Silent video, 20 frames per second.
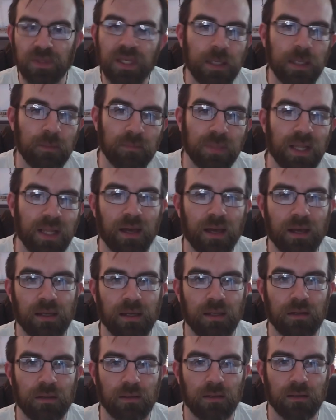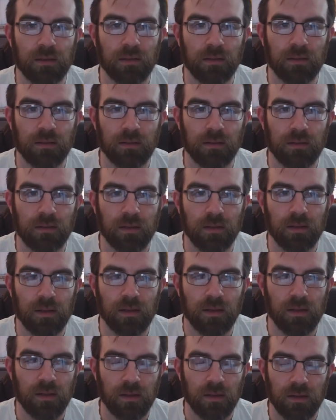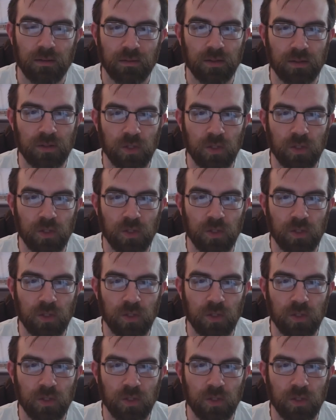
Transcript: imply that